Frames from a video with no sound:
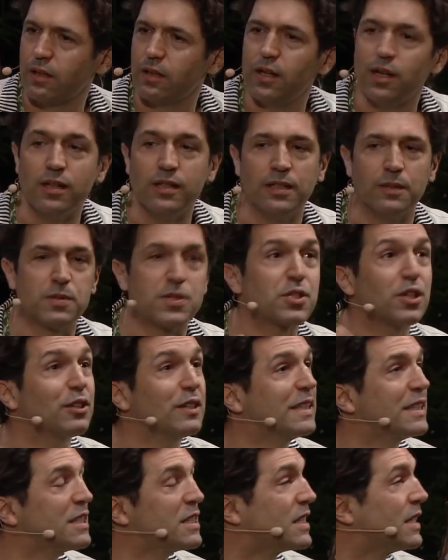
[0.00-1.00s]
I'm sorry,
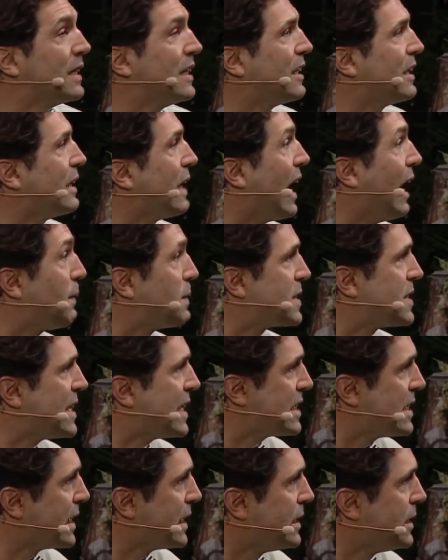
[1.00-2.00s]
this is a little
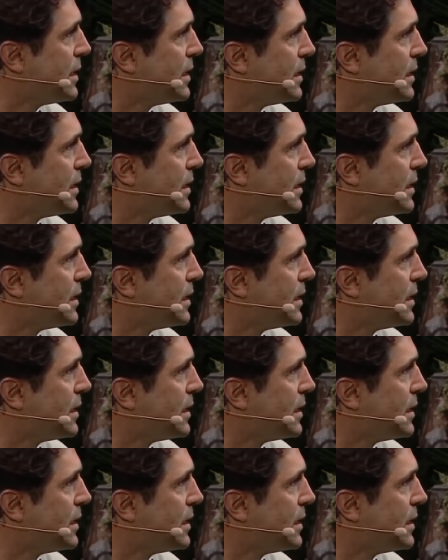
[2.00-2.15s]
upsetting,